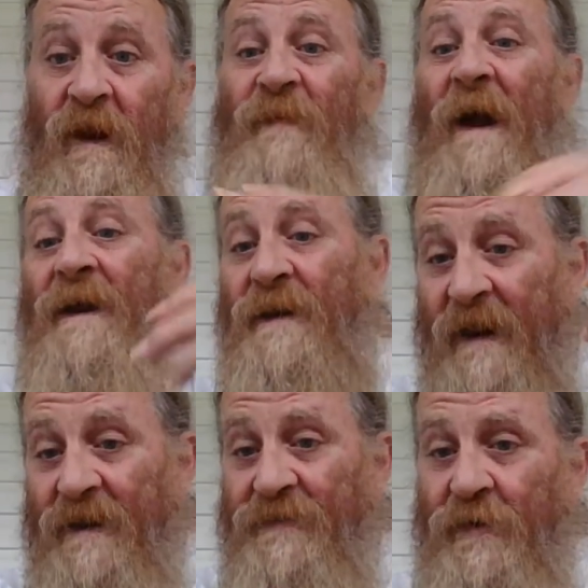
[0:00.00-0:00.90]
If I
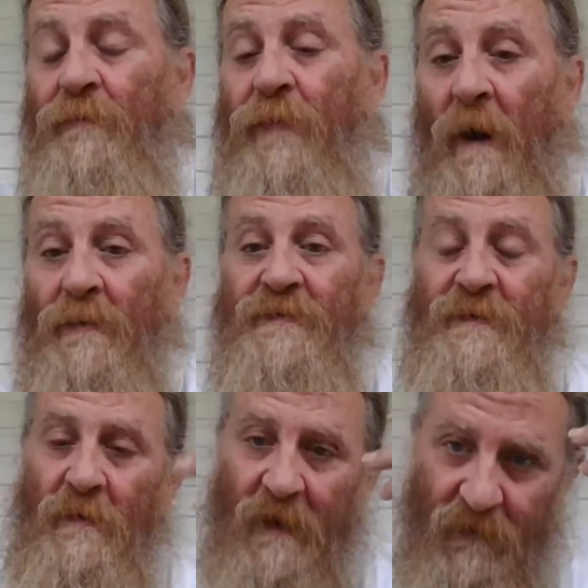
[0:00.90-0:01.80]
needed to, Paul
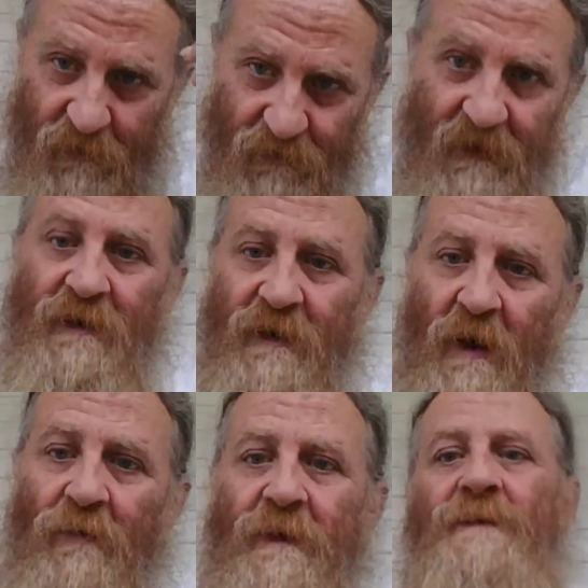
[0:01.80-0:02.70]
said, okay, you need to
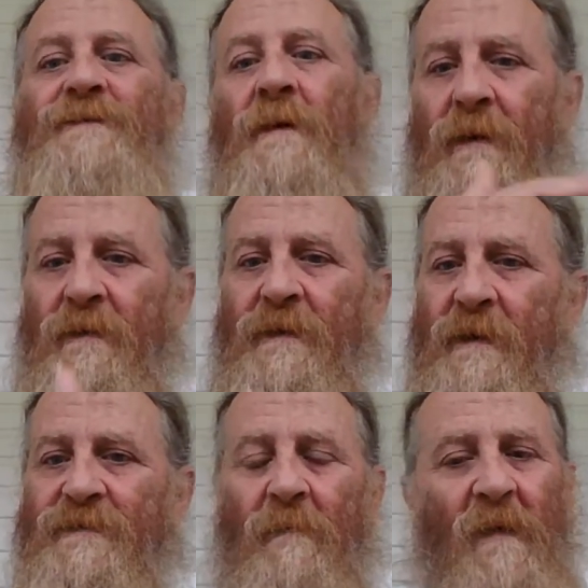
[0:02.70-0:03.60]
know this, so here it
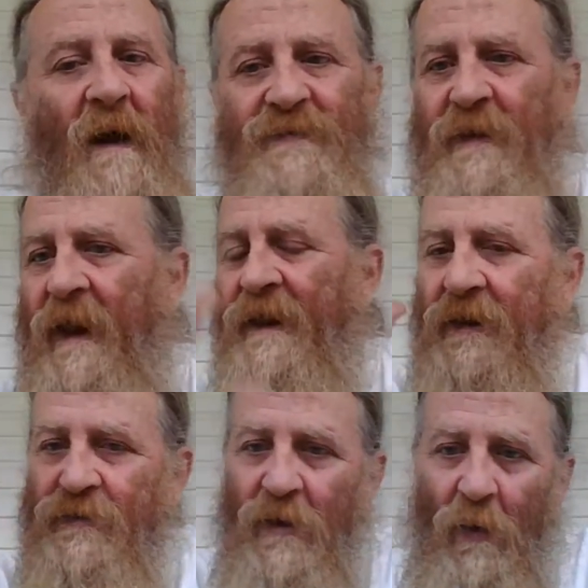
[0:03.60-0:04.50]
is. I'm not
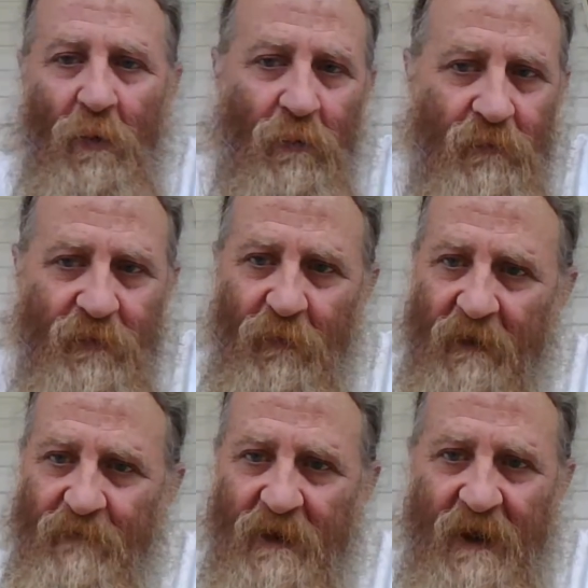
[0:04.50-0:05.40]
saying ignore the
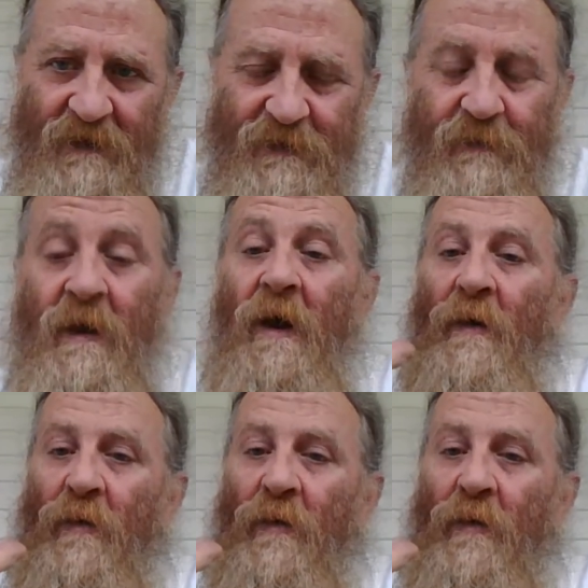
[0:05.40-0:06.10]
revelation.